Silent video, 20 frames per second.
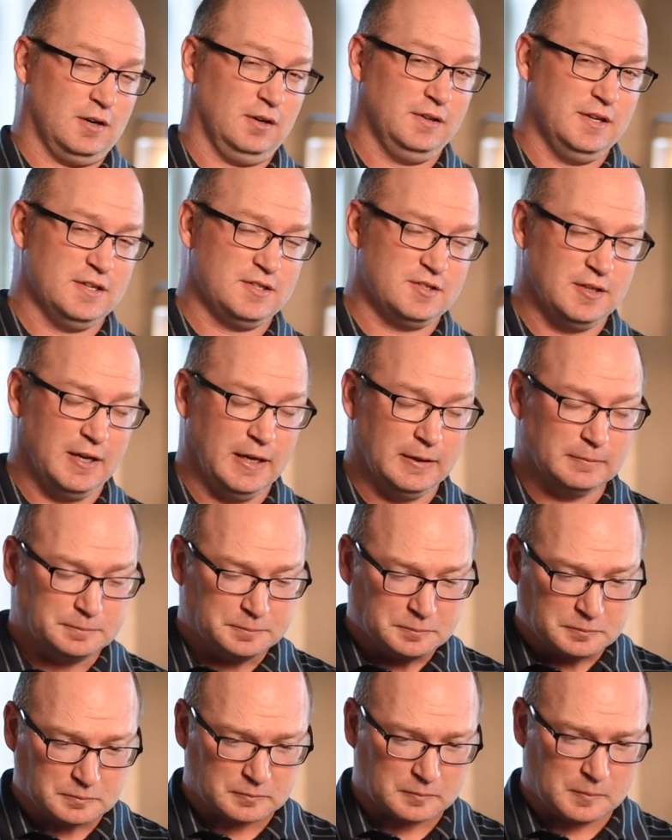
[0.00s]
are listening
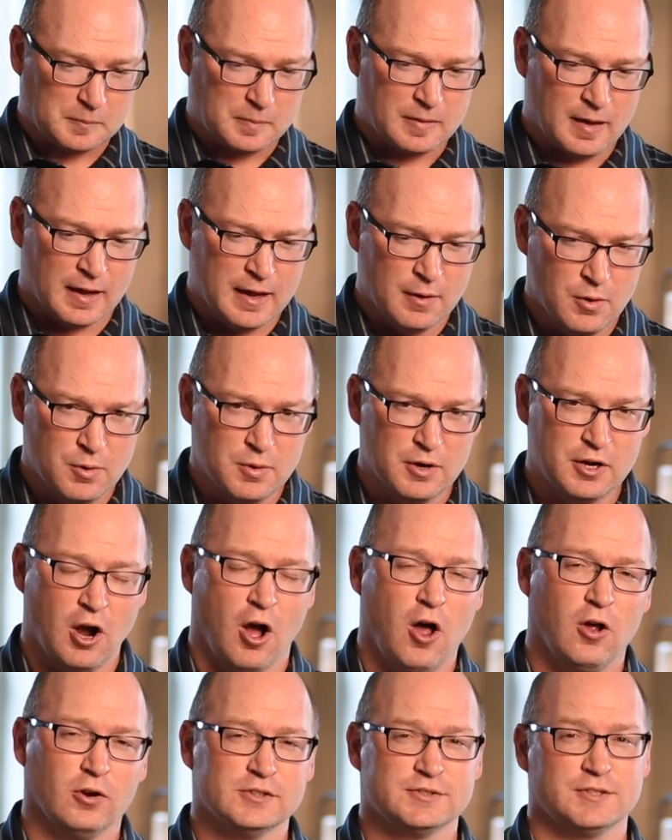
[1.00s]
and we would
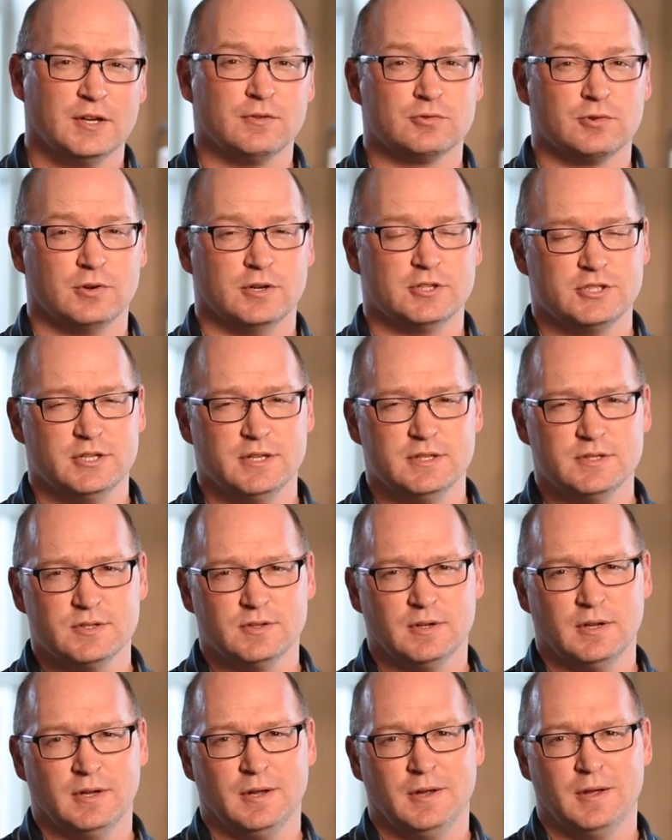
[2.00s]
call ourselves Christians,
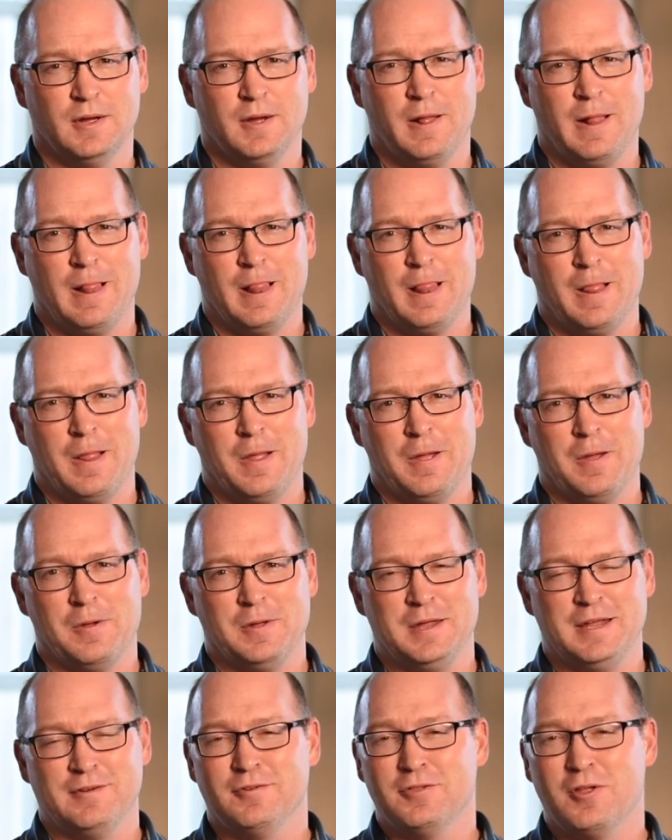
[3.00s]

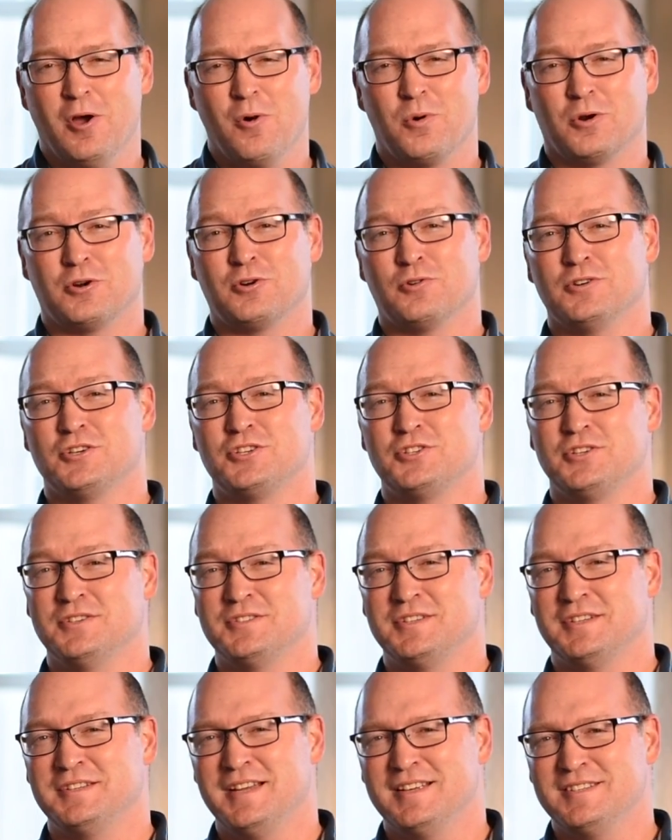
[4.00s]
even though we're Christians,
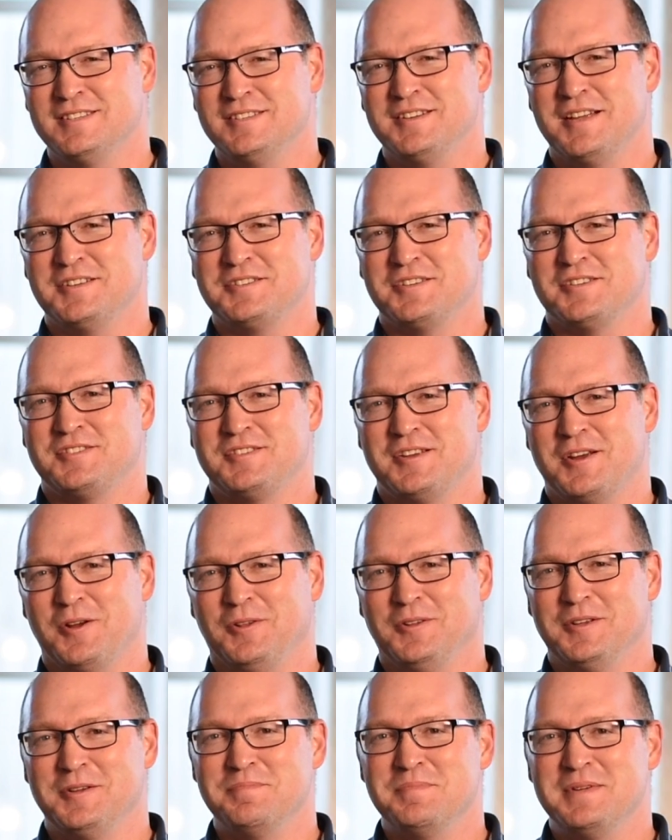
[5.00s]
it doesn't
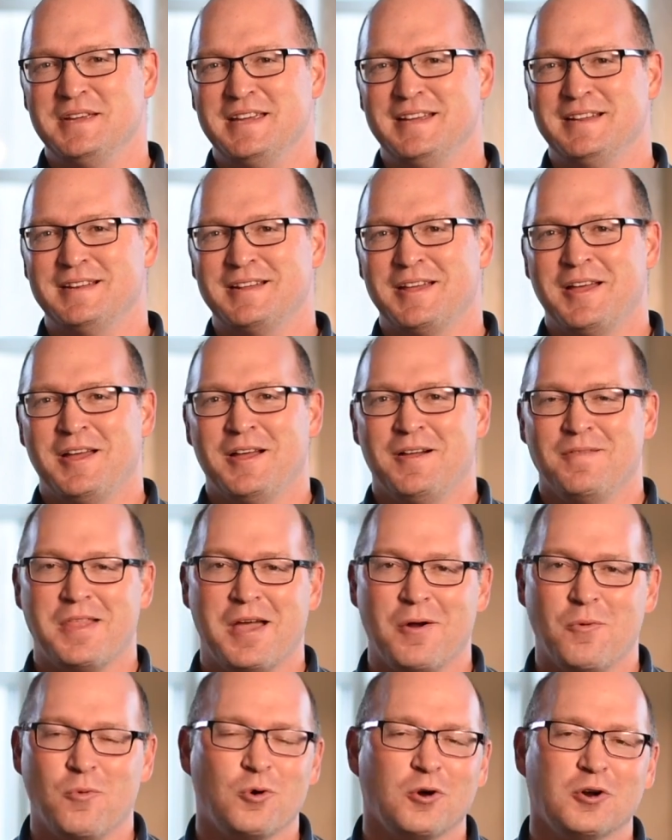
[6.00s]
necessarily mean
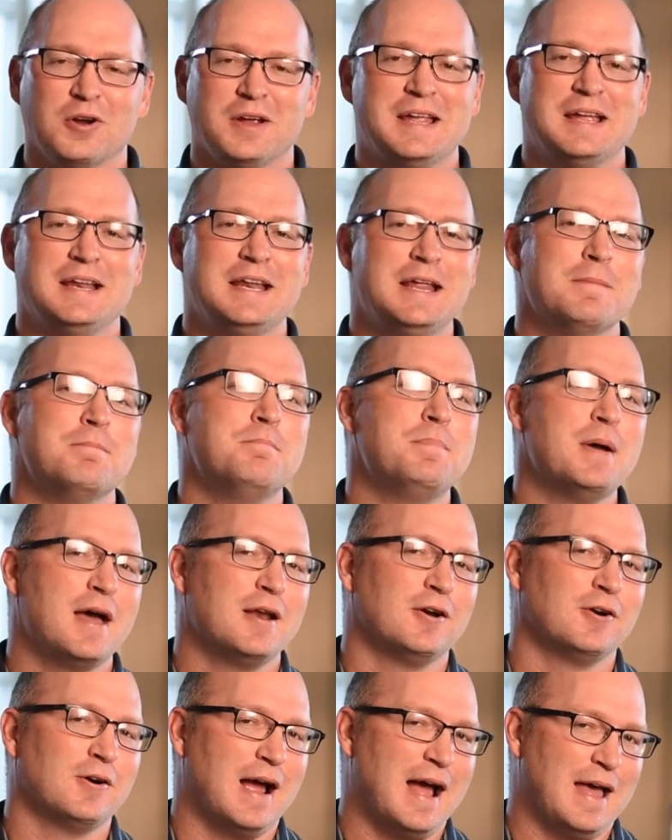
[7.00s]
that we're any
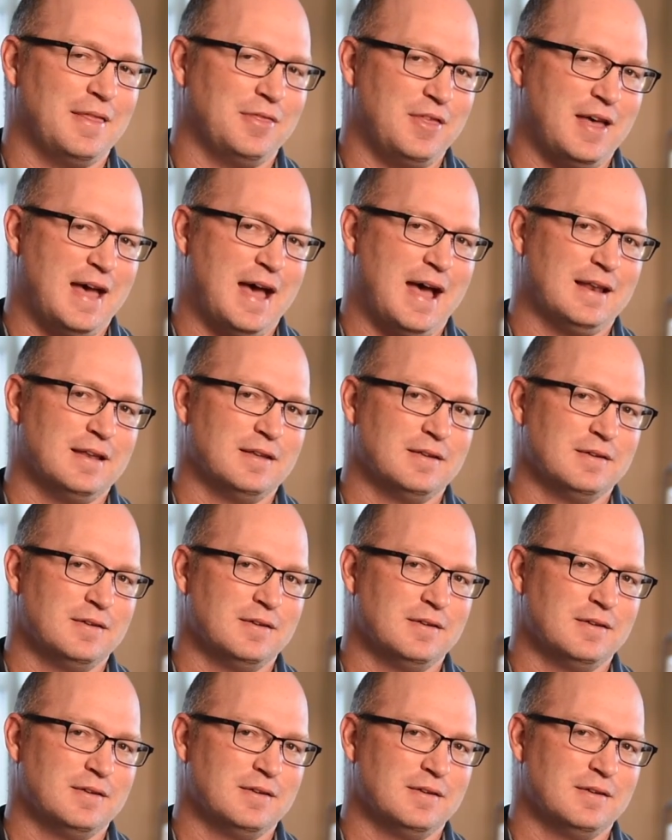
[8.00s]
better at that